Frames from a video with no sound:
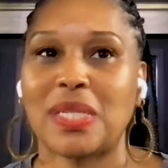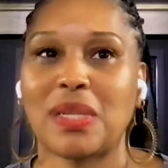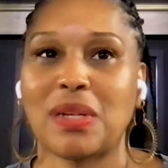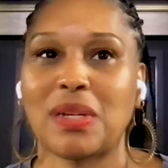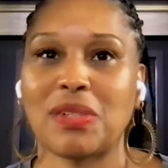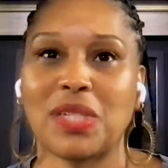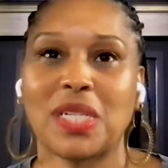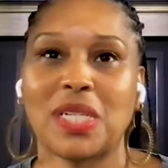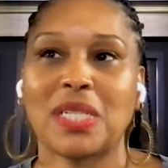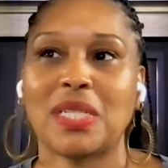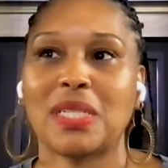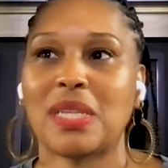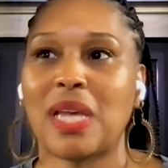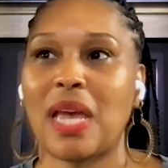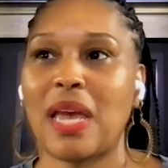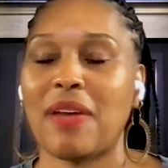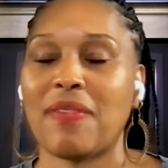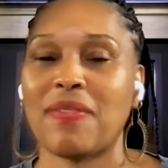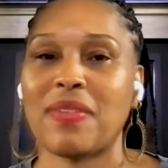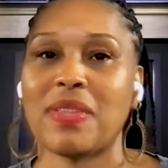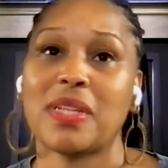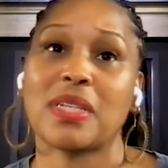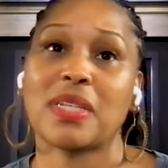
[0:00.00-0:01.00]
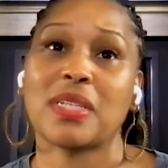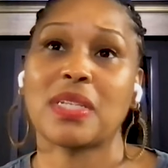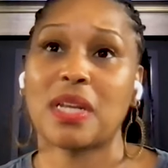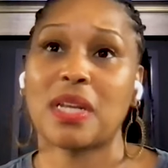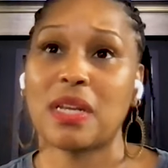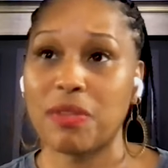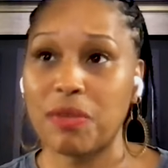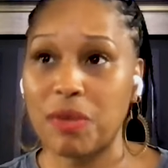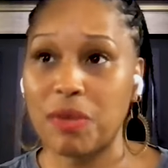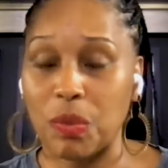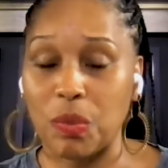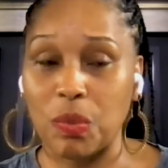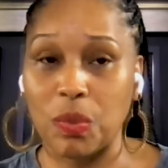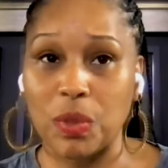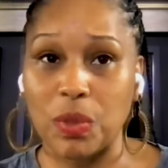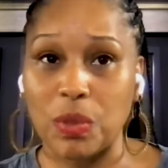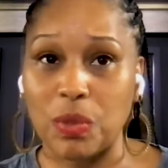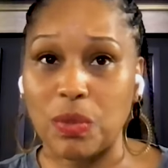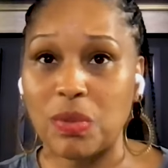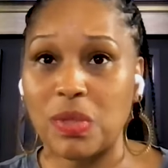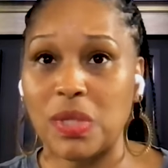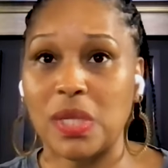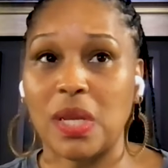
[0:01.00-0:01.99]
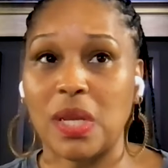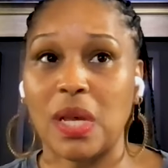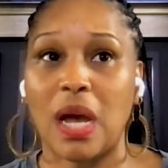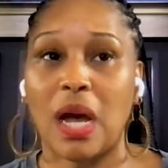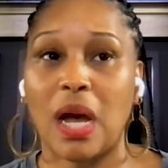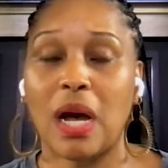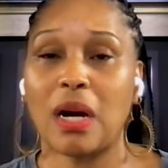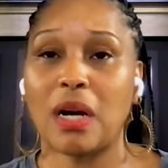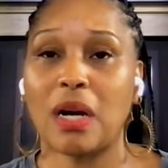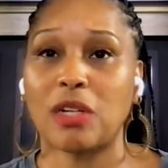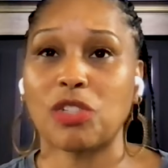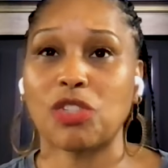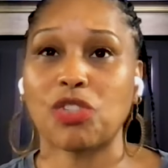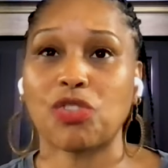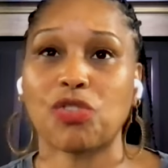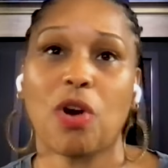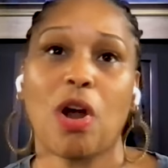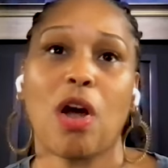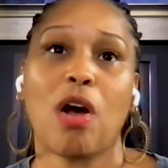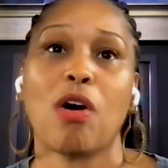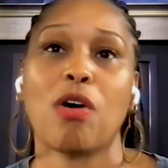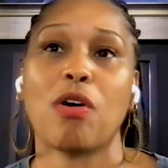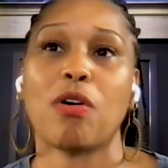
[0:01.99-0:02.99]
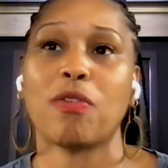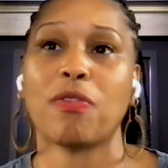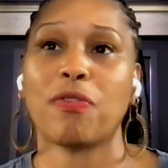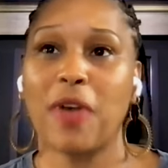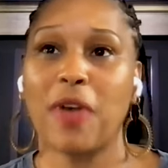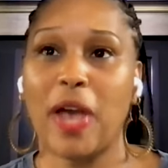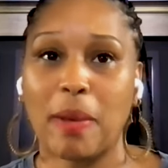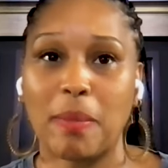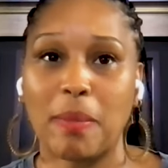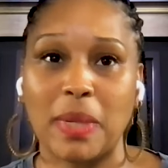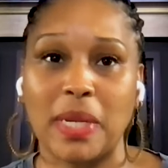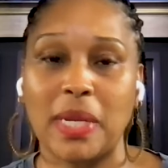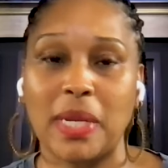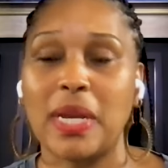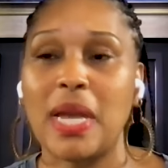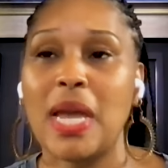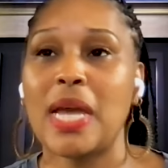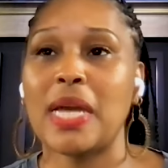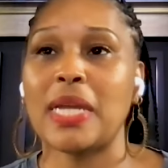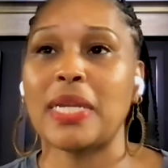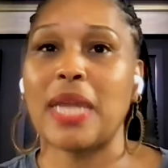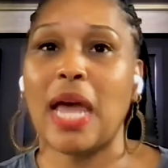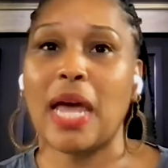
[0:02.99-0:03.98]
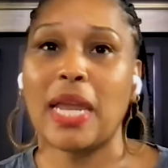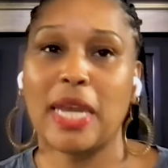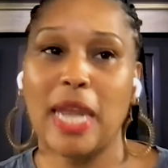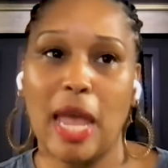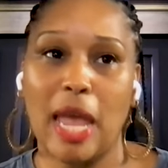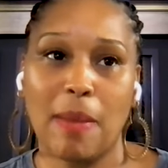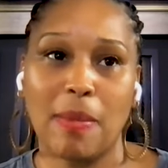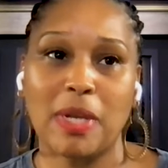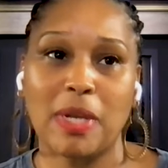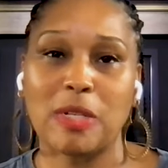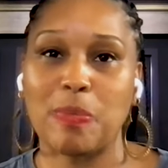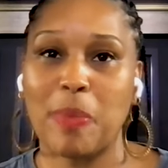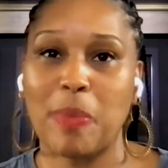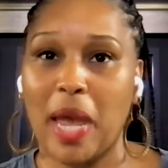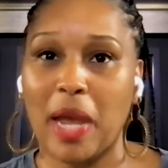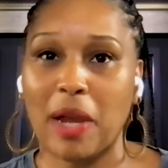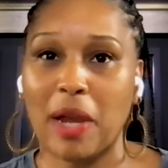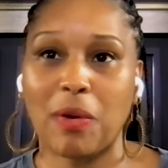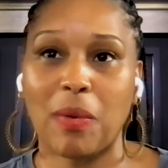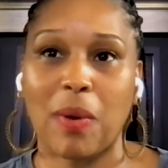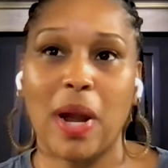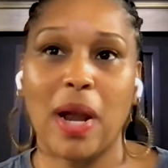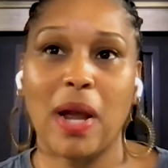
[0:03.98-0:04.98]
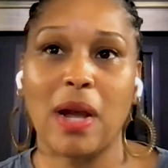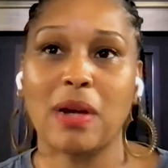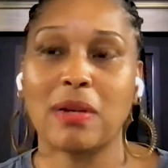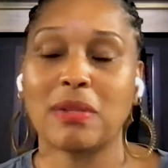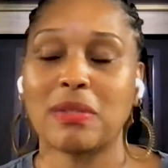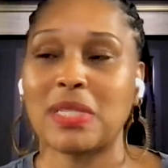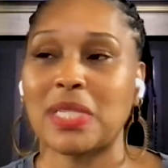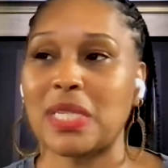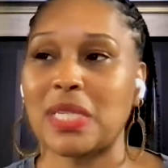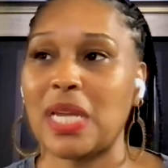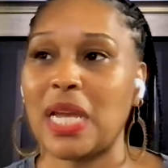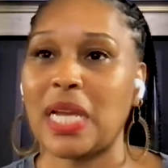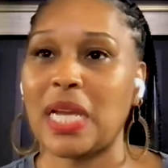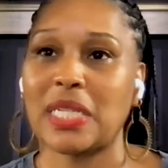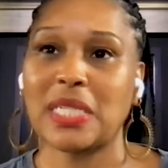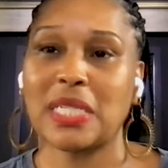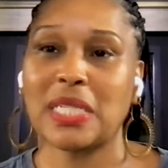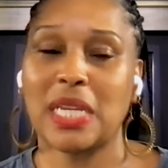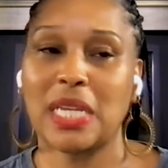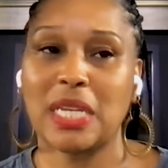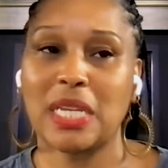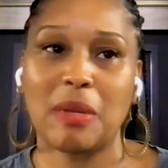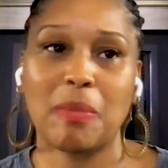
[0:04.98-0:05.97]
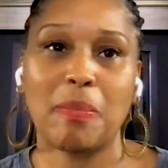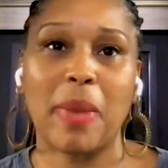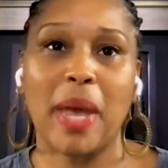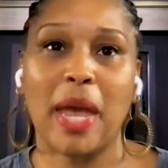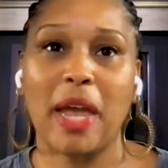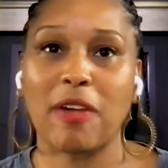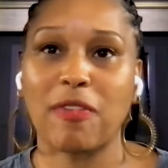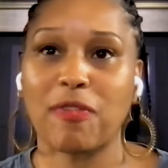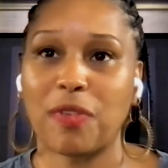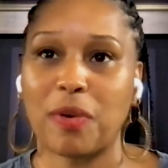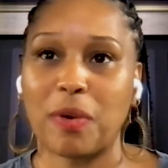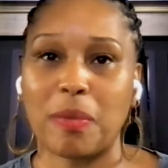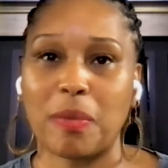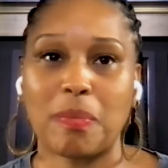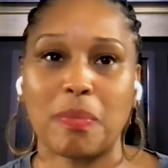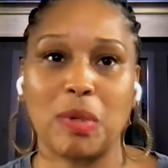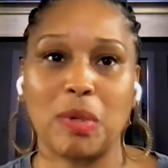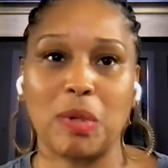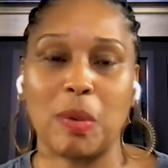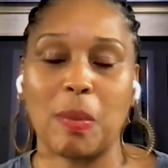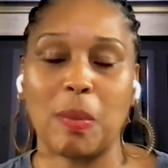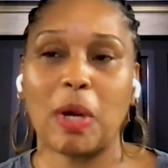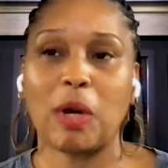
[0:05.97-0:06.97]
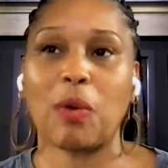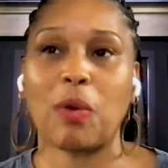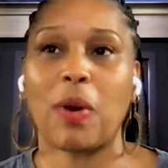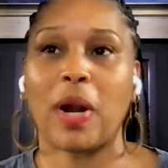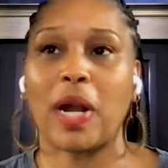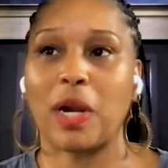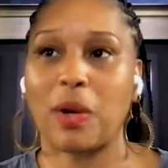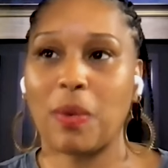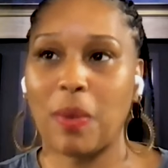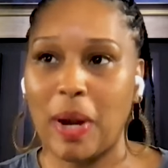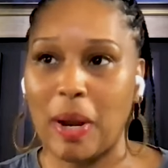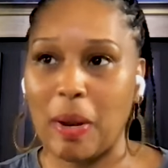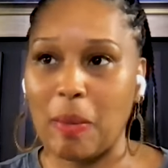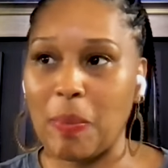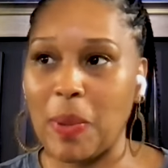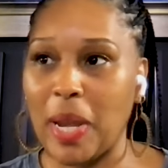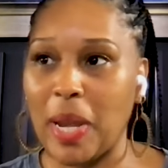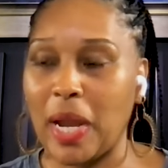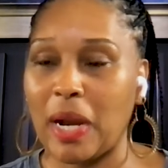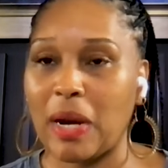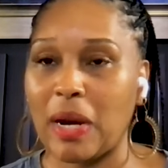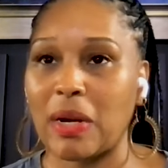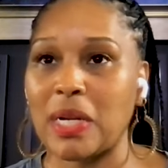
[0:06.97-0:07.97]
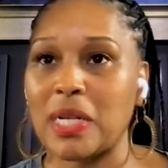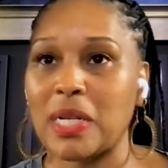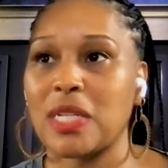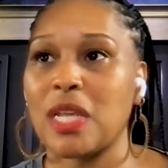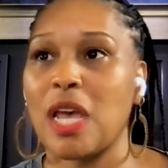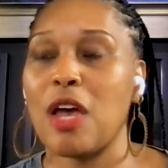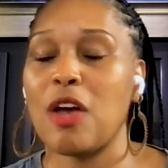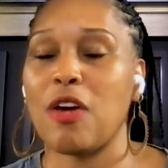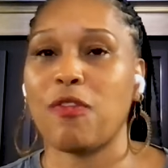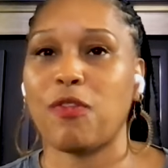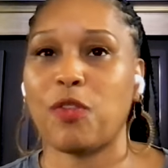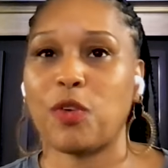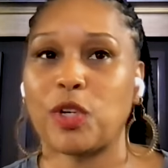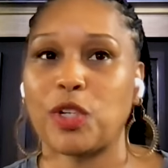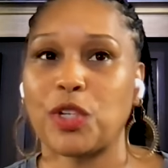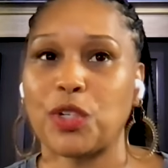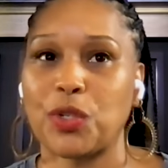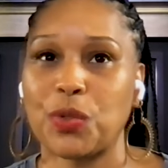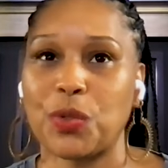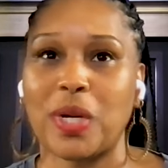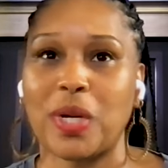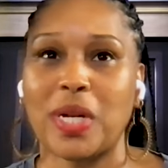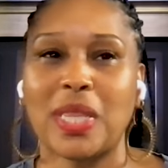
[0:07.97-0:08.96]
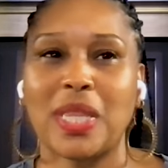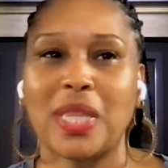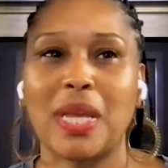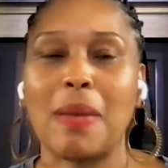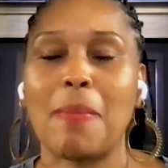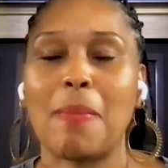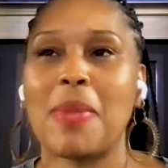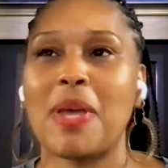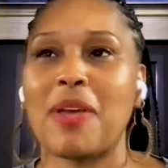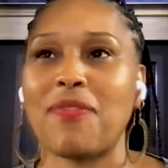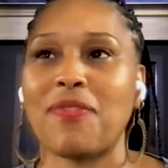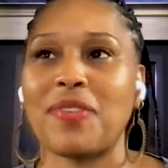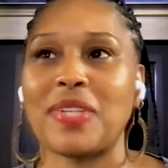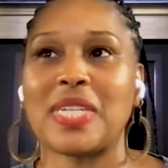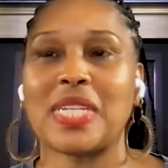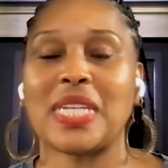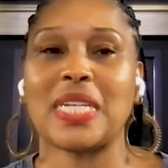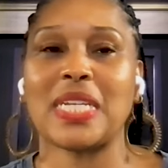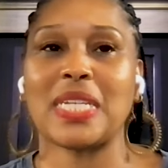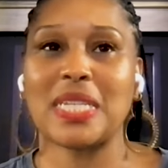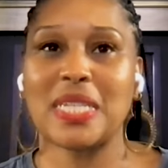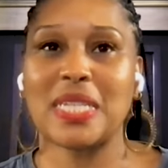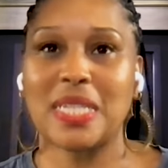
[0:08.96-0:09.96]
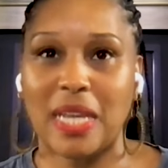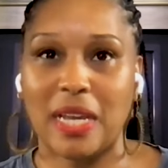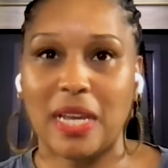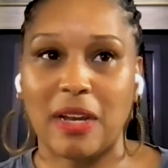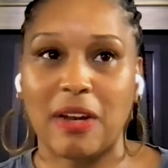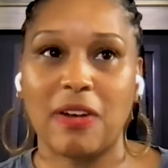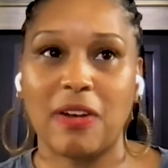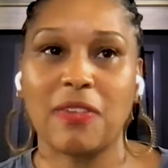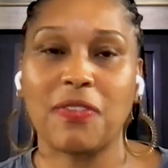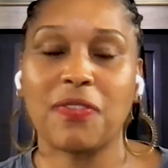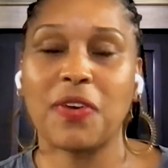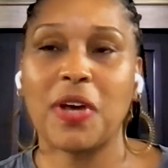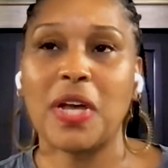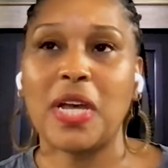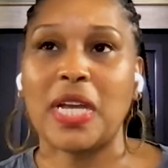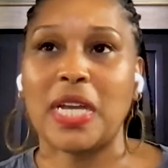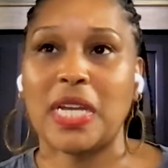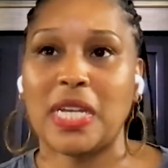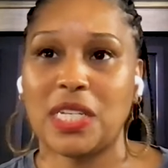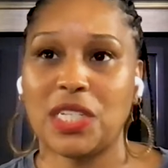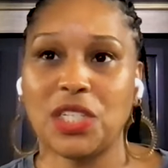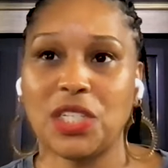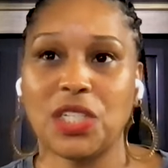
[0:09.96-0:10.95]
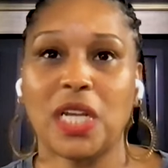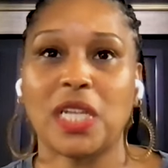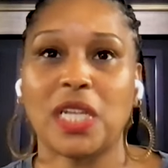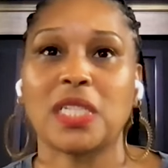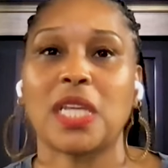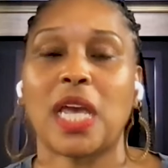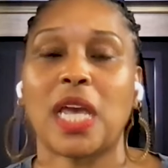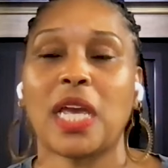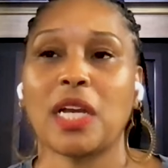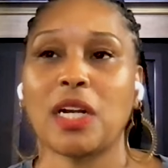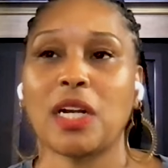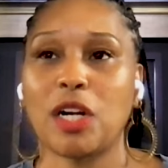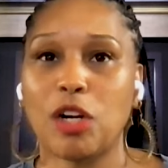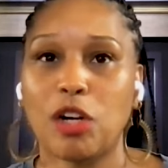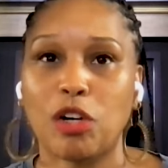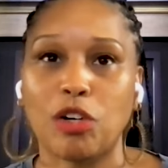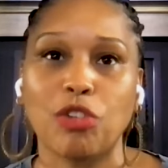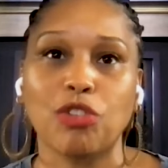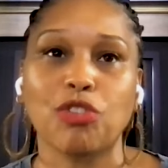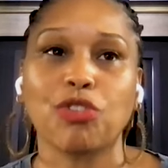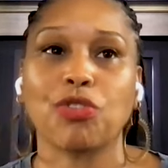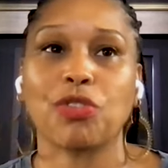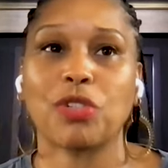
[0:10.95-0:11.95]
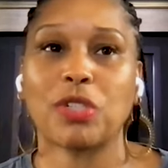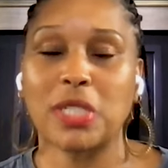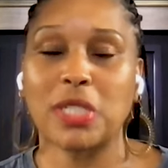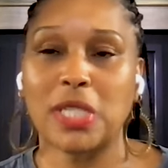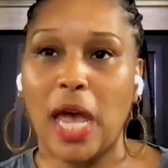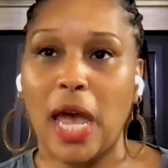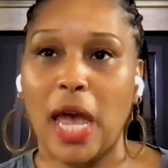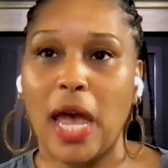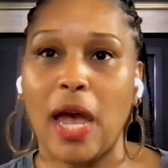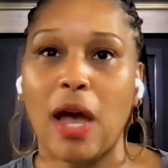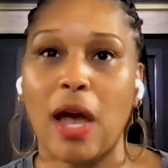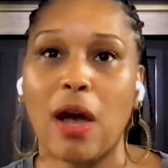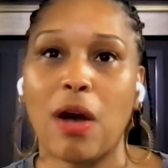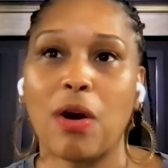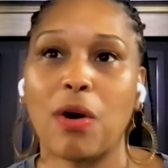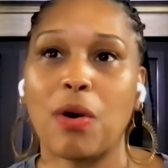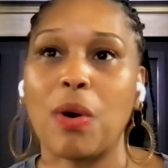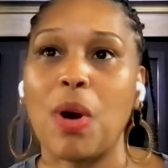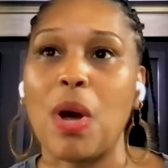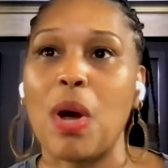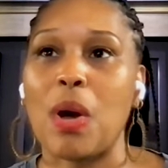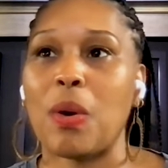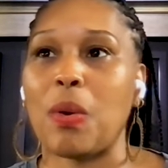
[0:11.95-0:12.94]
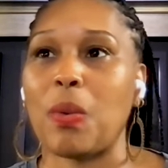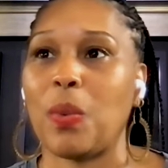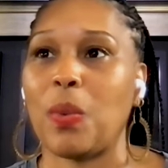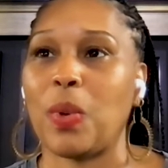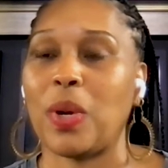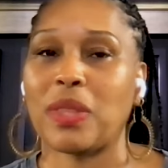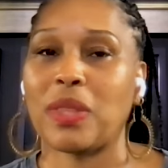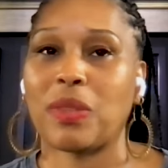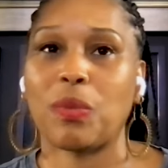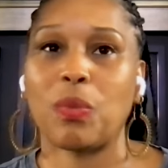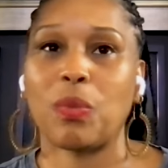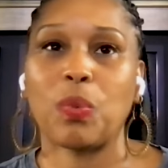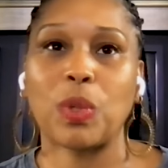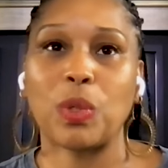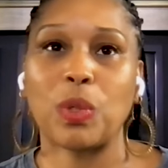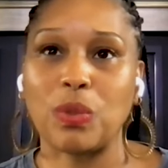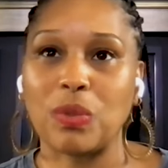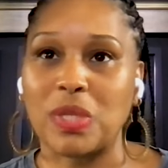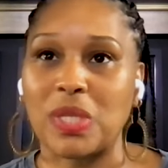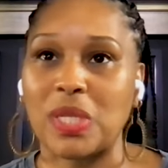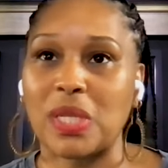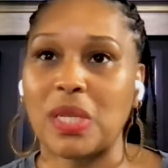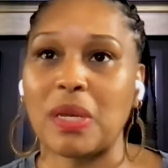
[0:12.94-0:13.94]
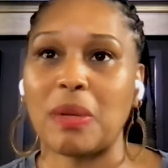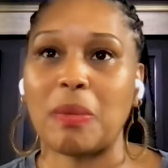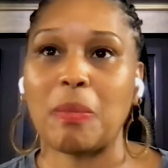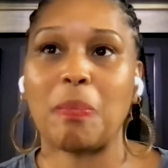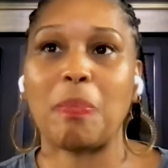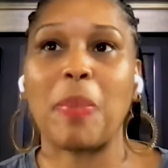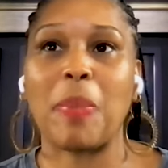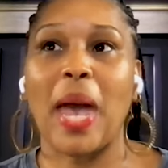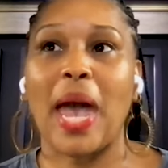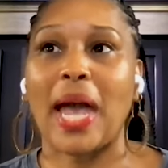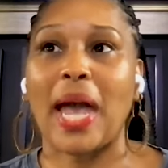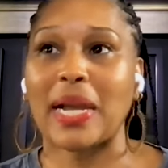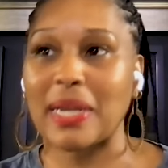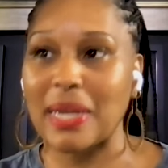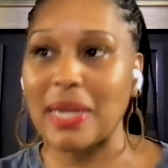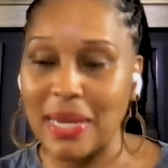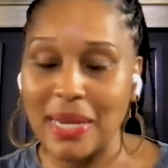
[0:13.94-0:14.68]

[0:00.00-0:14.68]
So just having the Southern roots, uh, strong family dynamics, backgrounds, extending back from, you know, my great grandparents for sure. And then Memphis itself is just a cultural town with roots back